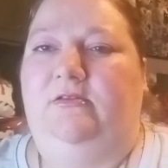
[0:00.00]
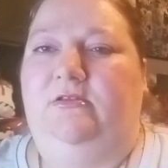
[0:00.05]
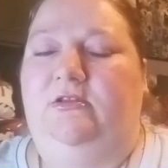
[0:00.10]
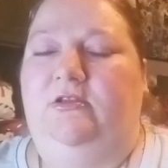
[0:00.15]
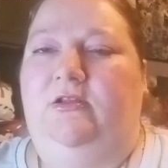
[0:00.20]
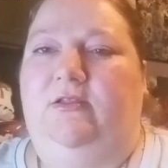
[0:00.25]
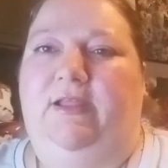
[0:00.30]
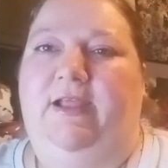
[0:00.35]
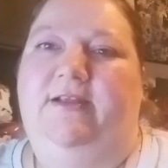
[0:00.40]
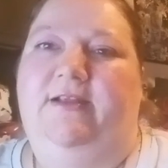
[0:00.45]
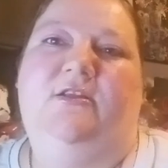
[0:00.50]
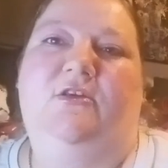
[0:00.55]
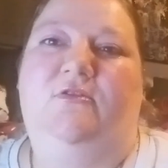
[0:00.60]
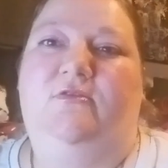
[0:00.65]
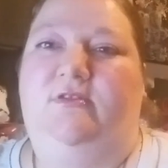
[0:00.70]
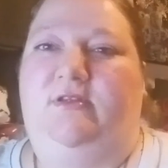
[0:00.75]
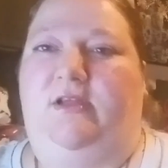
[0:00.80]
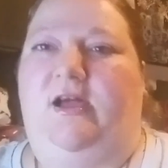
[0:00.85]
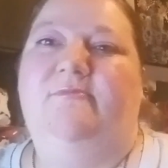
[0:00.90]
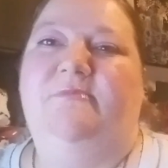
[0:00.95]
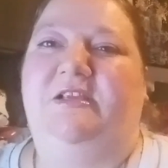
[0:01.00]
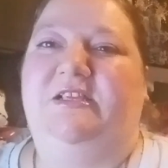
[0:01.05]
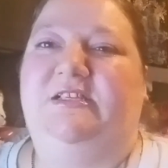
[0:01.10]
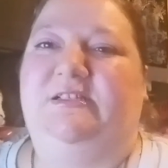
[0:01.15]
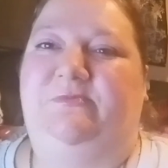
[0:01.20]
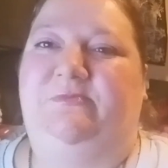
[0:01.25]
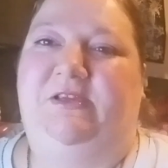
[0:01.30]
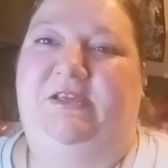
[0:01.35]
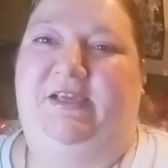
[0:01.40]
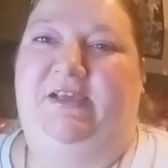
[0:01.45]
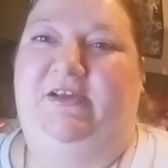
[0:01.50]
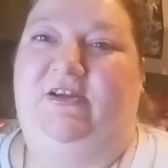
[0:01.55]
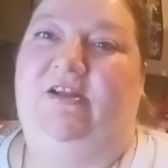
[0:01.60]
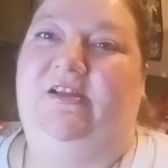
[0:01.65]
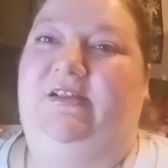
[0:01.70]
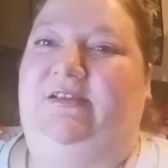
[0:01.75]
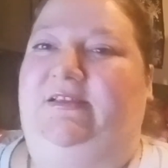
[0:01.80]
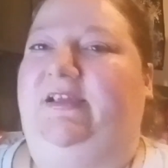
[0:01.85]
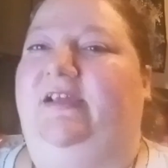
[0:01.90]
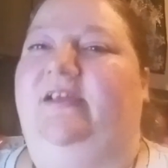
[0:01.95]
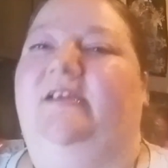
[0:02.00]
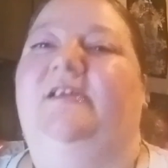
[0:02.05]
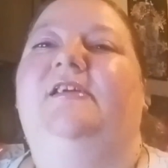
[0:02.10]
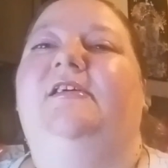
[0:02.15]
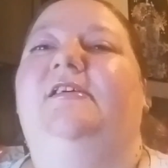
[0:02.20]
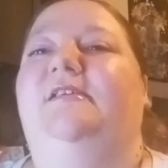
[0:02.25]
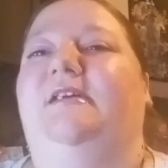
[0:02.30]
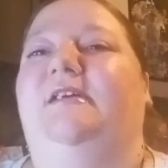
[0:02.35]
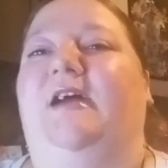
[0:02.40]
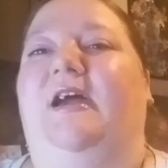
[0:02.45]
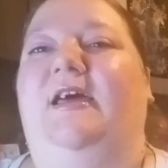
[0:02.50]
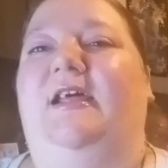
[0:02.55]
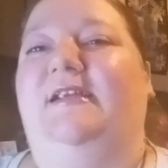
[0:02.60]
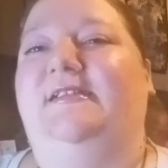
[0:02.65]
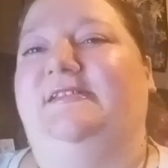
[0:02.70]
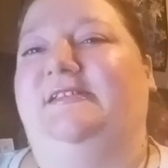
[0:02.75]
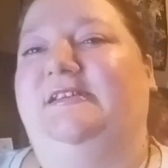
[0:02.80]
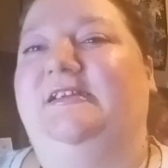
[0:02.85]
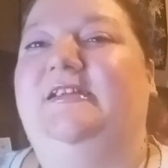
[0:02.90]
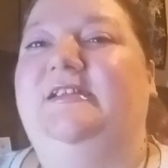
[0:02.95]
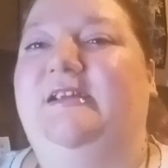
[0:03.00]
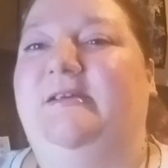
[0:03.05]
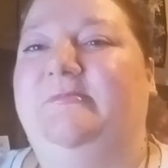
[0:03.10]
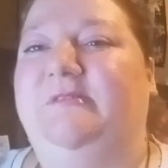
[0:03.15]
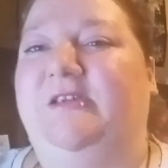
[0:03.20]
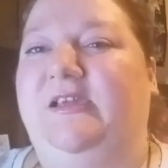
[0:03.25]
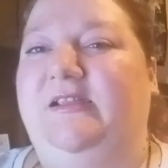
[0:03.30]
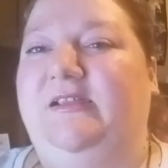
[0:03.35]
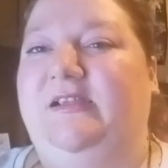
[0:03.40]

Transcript: Like no not me speaking or anything. I didn't end up getting